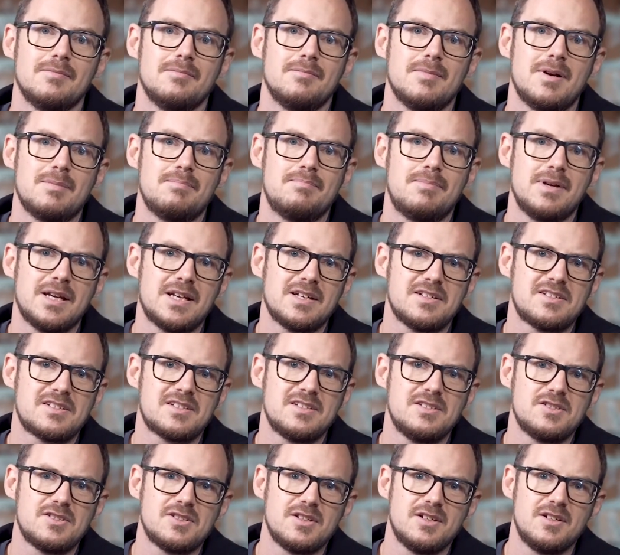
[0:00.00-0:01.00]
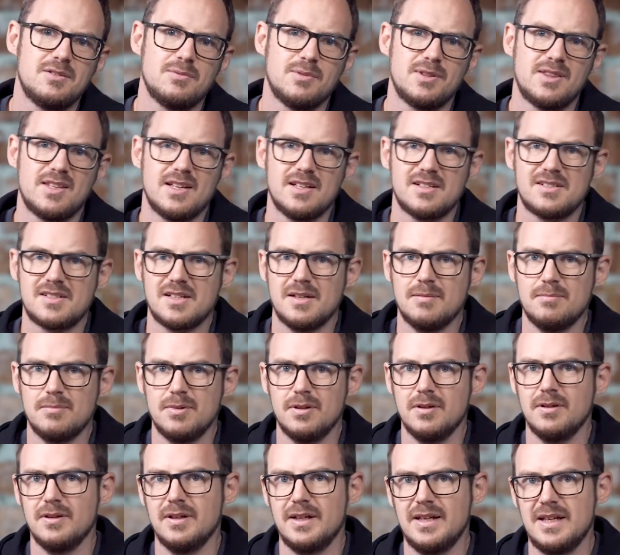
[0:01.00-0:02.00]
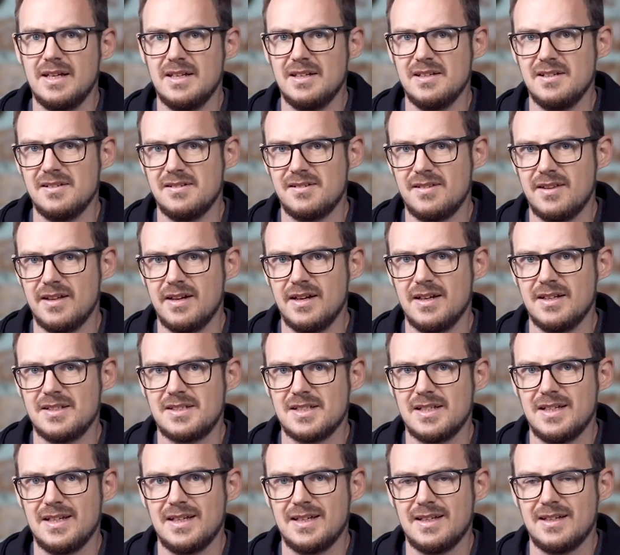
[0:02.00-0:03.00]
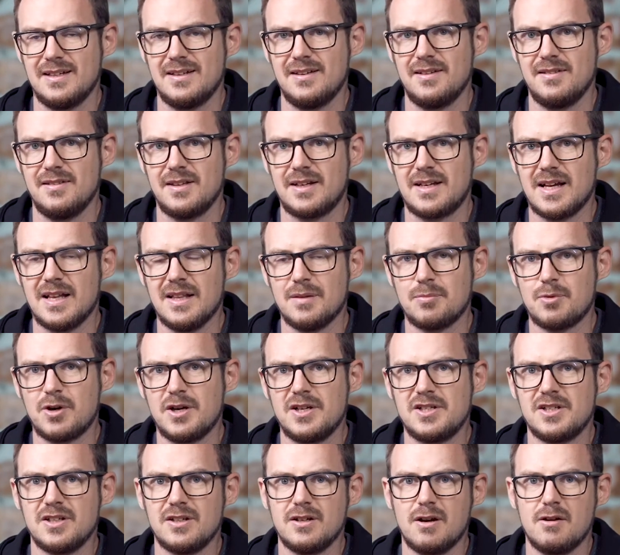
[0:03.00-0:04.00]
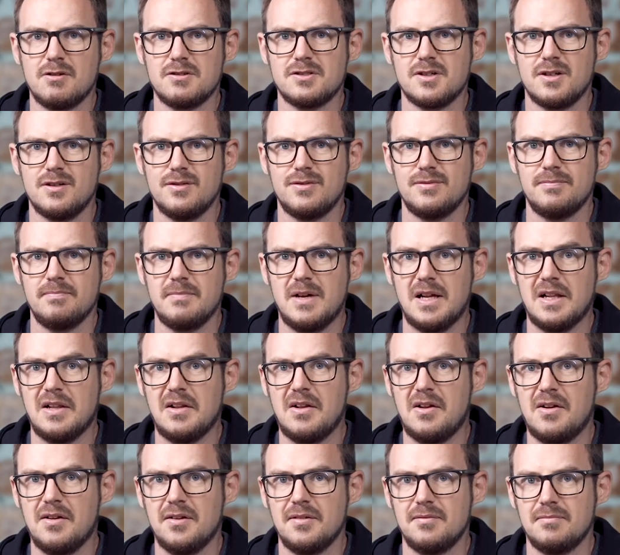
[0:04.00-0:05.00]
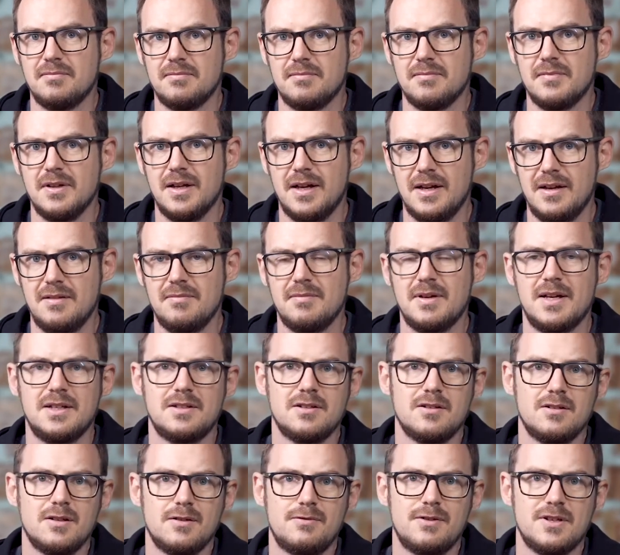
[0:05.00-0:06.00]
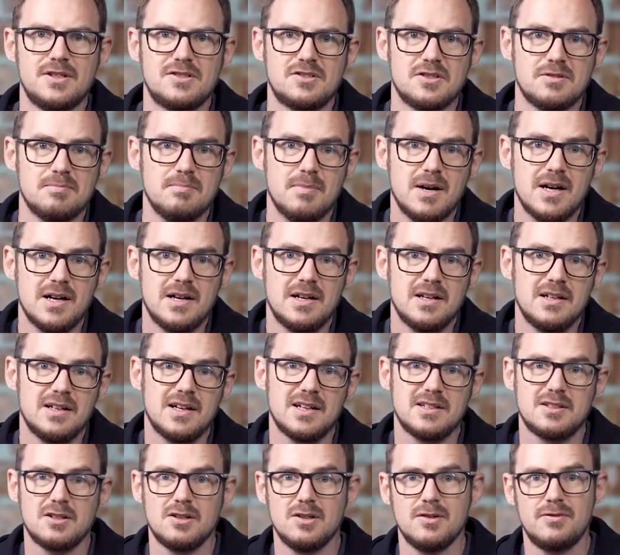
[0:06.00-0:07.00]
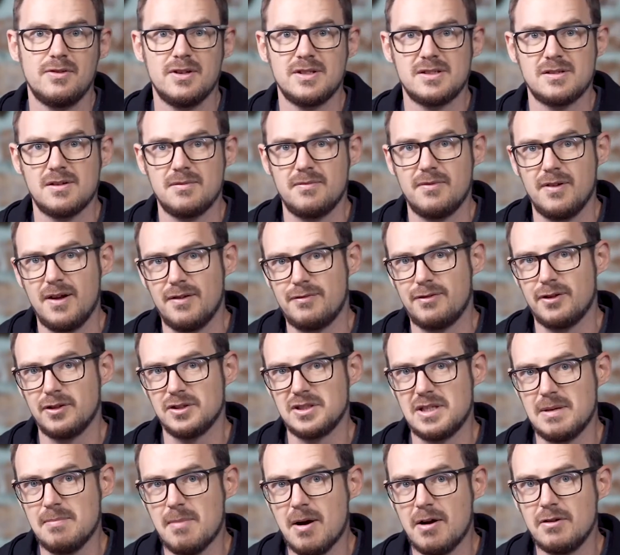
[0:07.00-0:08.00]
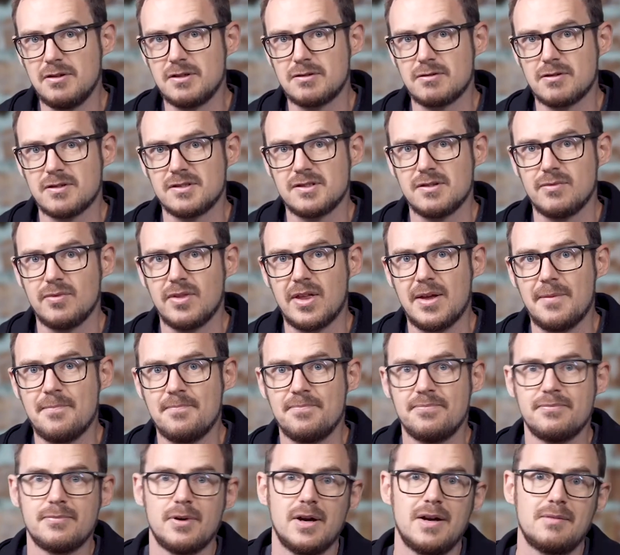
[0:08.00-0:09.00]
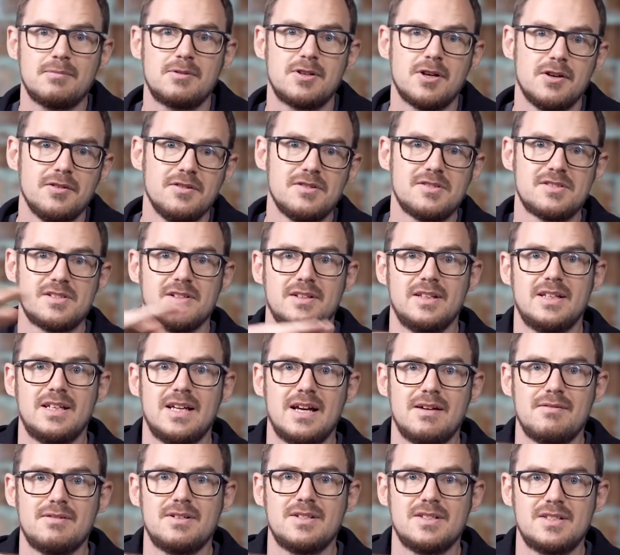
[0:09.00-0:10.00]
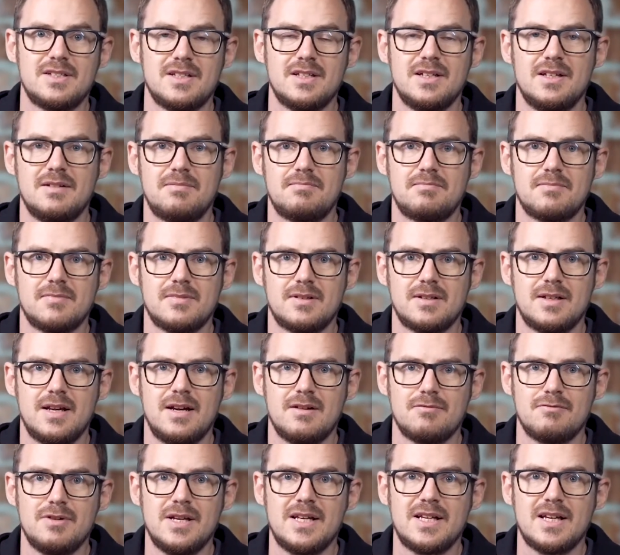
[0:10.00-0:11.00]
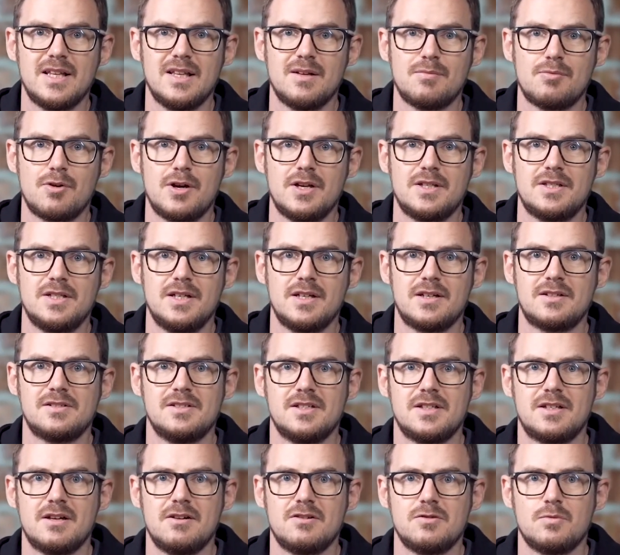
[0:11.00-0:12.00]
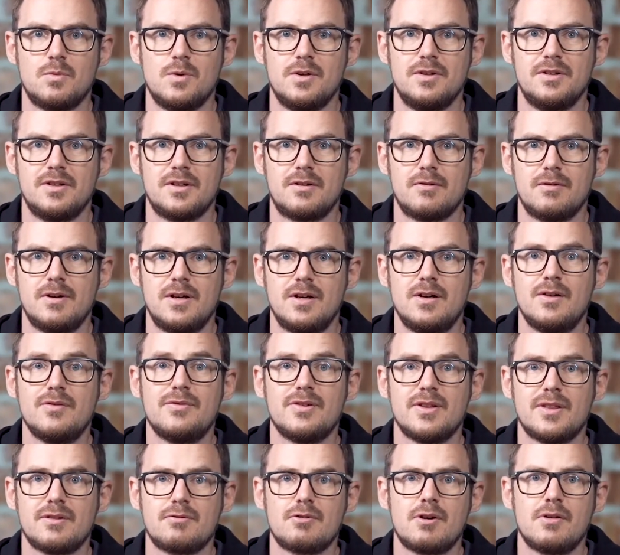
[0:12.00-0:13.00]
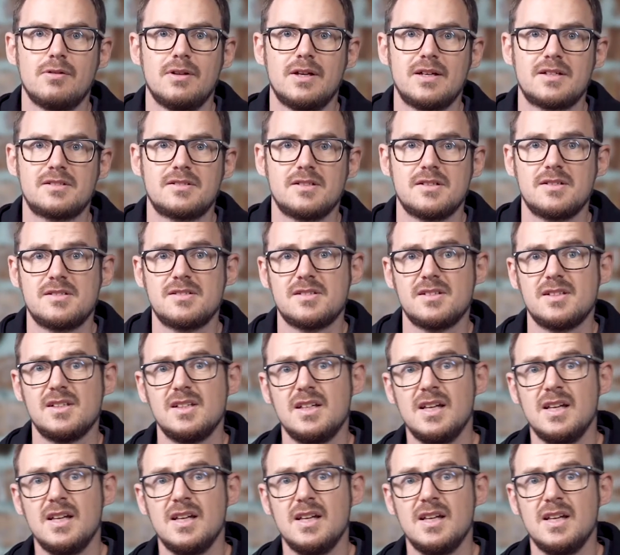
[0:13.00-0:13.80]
my biggest concern with this gimbal is that the calibration goes off a lot. Like, I don't know if it's just mine, I don't know if it's a faulty motor or something, but I'm constantly having to recalibrate it because it goes 1 degree off on the roll axis.